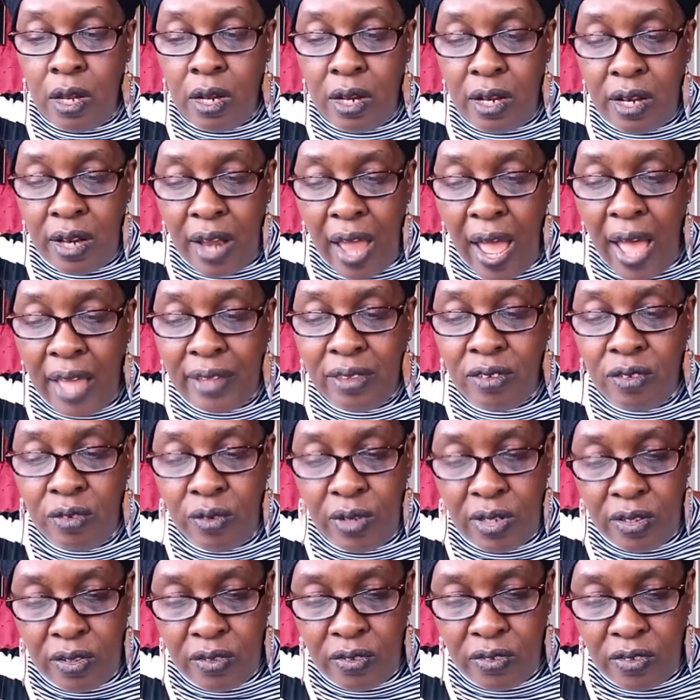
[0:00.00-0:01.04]
Not to
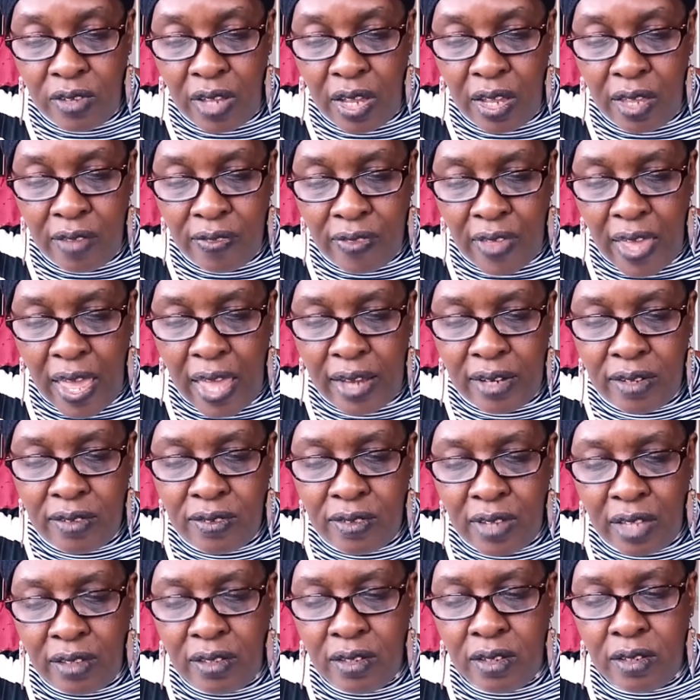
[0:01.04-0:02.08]
understand that
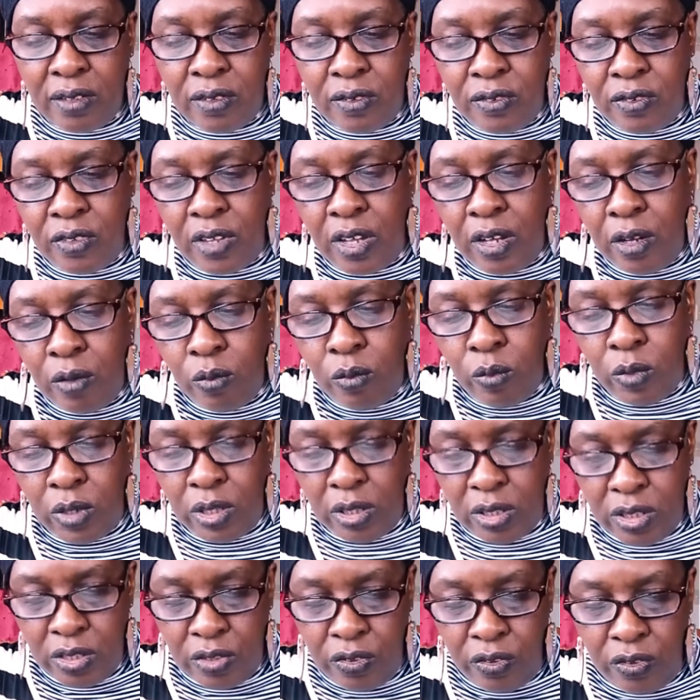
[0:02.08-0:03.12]
is not to understand
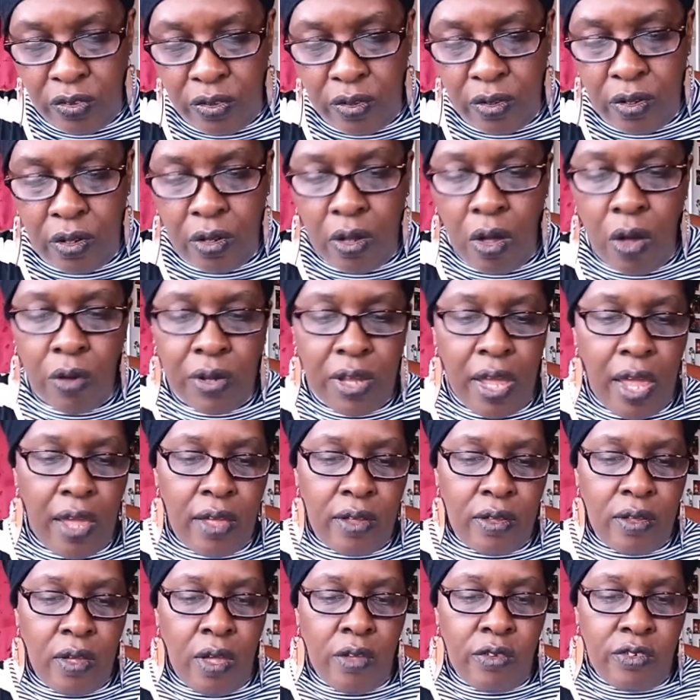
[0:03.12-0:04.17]
religion.
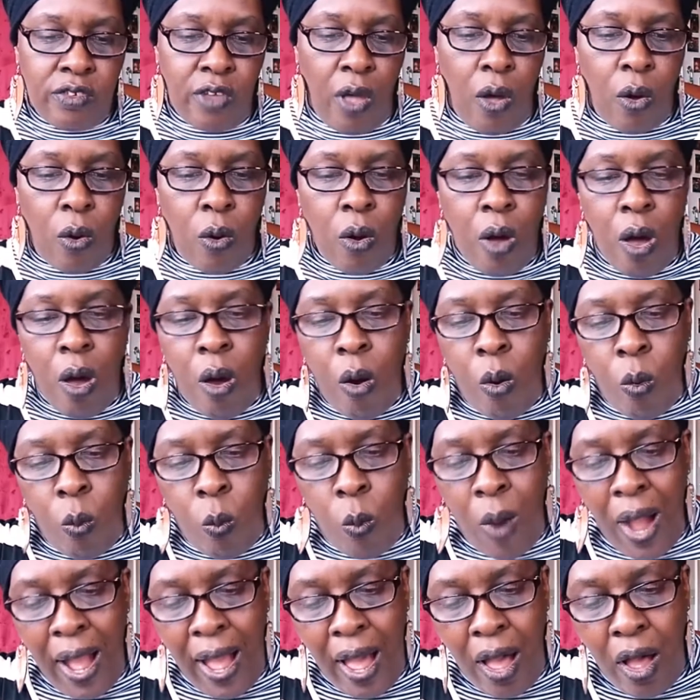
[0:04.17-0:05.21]
Okay, so
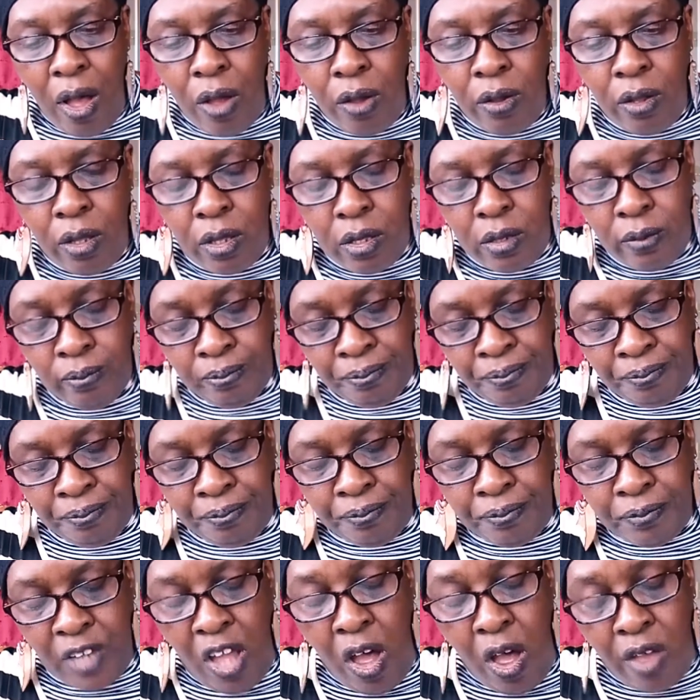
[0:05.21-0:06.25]
while
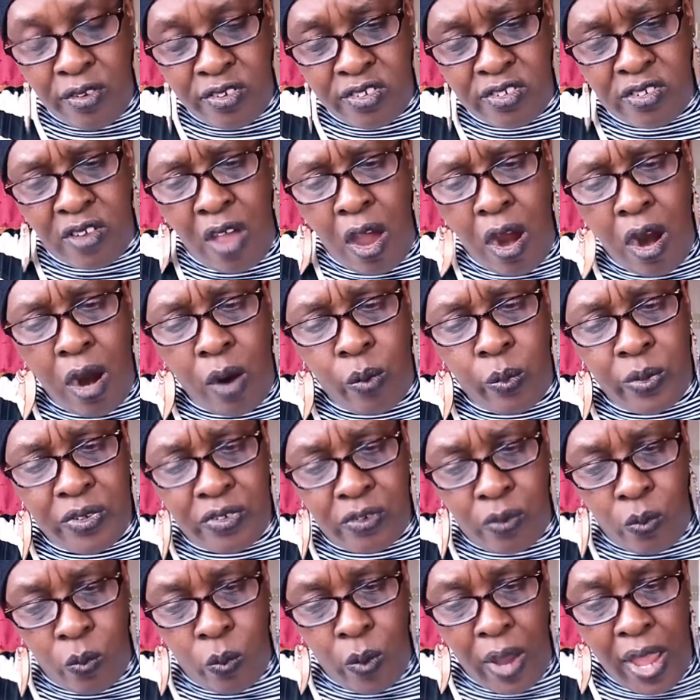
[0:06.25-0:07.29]
AUSAR
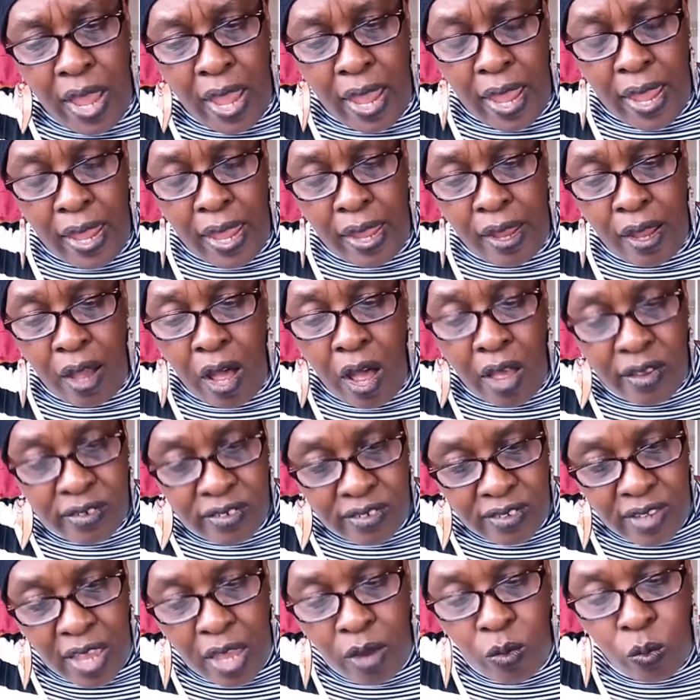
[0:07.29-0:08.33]
was away,
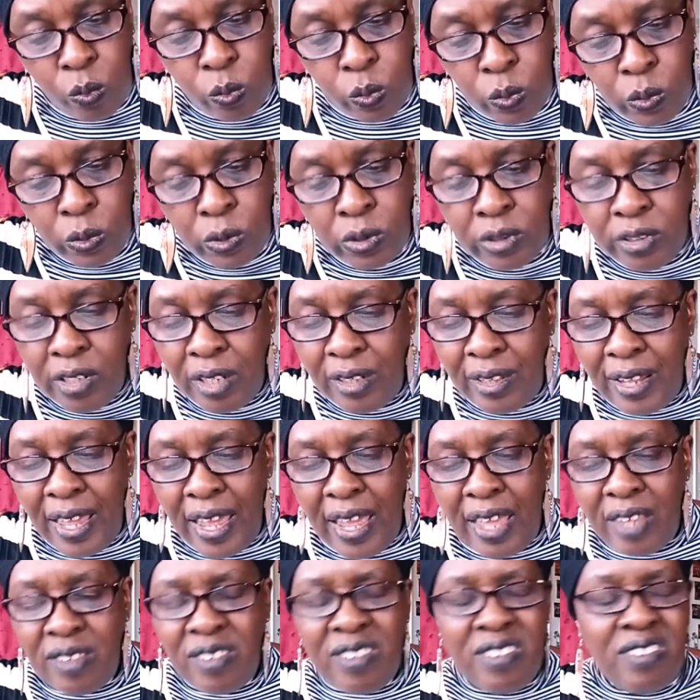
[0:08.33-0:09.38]
Auset ruled the
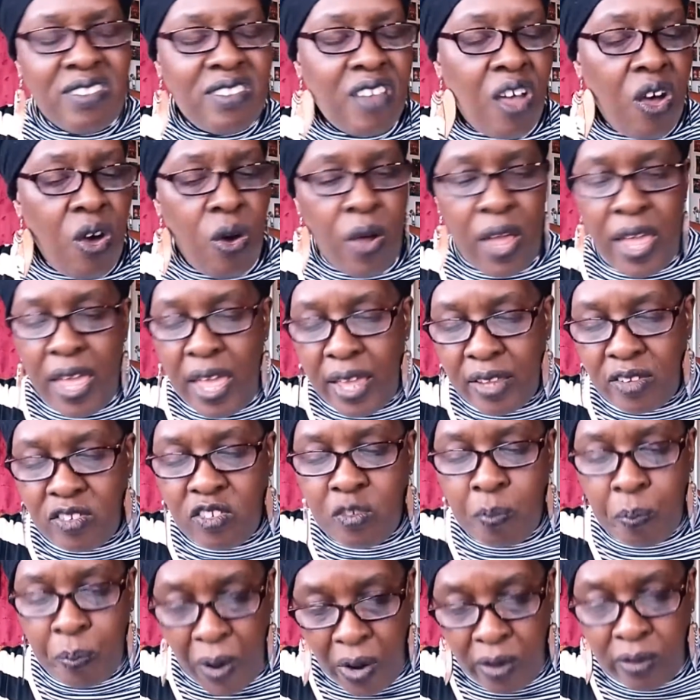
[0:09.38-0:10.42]
land so
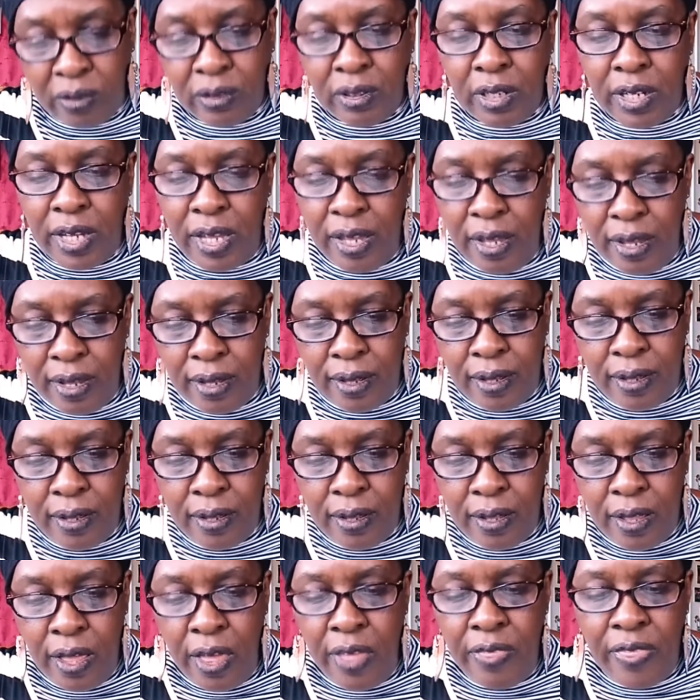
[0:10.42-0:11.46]
expertly
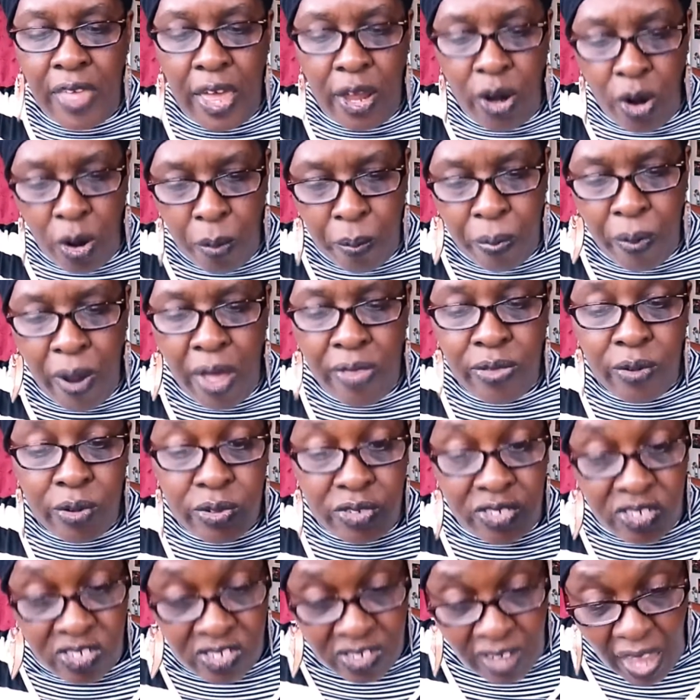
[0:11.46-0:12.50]
that her brother
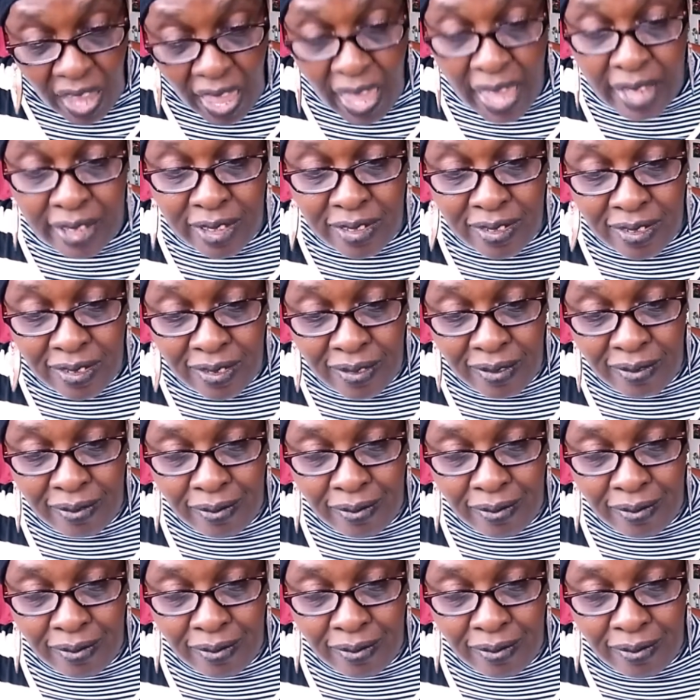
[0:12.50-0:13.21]
Set,